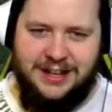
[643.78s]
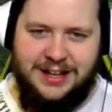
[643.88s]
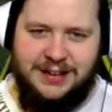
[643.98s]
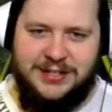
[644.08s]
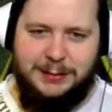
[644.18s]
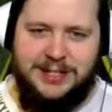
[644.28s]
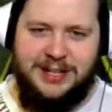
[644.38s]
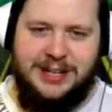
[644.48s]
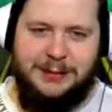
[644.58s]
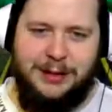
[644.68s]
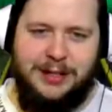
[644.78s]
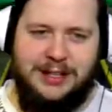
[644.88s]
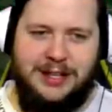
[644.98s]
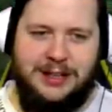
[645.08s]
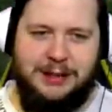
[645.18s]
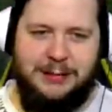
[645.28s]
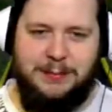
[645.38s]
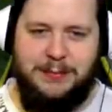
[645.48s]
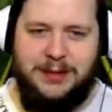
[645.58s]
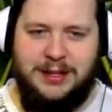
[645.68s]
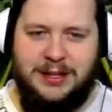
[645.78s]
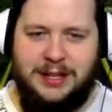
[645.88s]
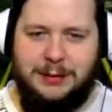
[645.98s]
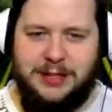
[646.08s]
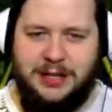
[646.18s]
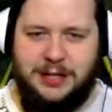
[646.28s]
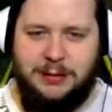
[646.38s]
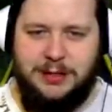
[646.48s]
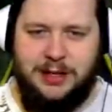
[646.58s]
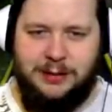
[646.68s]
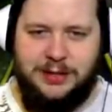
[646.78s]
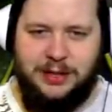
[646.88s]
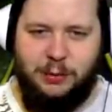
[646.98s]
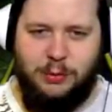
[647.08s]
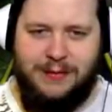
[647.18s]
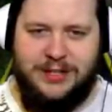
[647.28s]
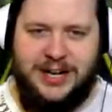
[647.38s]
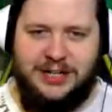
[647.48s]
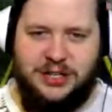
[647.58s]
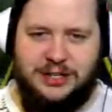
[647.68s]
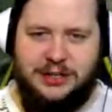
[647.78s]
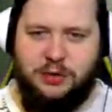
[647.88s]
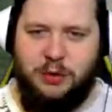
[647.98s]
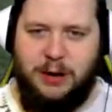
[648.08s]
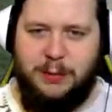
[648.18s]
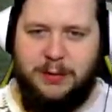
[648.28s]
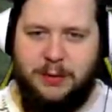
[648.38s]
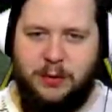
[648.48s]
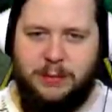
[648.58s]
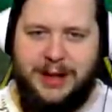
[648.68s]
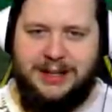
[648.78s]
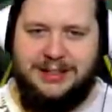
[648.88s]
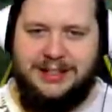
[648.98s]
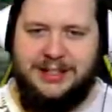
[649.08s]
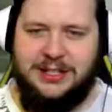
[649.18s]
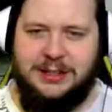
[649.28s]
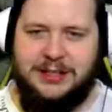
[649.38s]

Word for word: Yeah, for some reason I kept thinking that it was gonna it was gonna gravitationally drop automatically into the